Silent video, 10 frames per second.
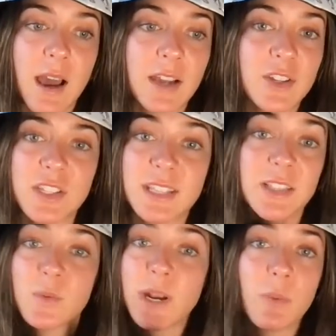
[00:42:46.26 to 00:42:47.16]

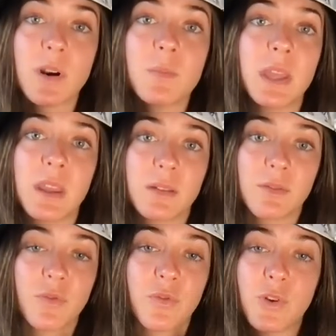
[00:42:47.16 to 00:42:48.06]
that's what I want to be
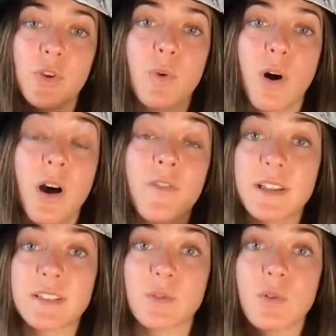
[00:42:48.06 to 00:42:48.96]
for you all, a
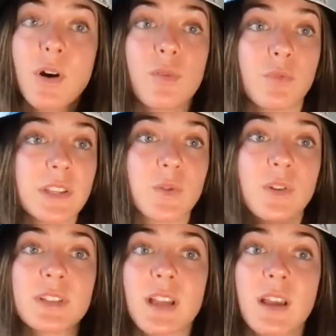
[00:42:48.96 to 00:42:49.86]
vessel, a
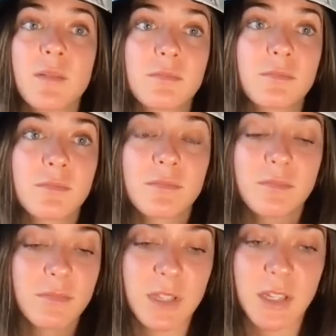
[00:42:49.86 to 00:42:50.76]
resource, a
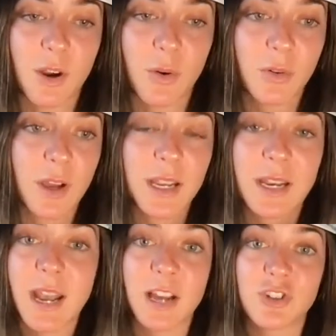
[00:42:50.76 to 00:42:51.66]

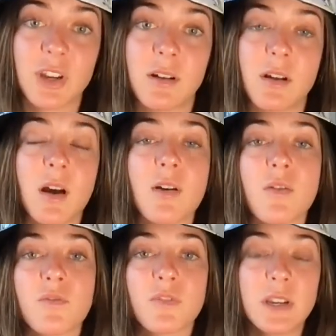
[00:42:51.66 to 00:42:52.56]
connection
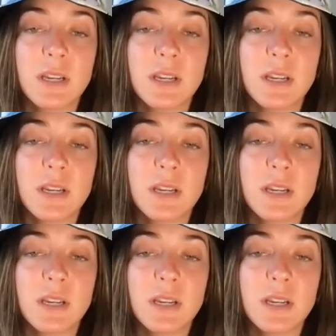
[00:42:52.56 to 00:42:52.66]
of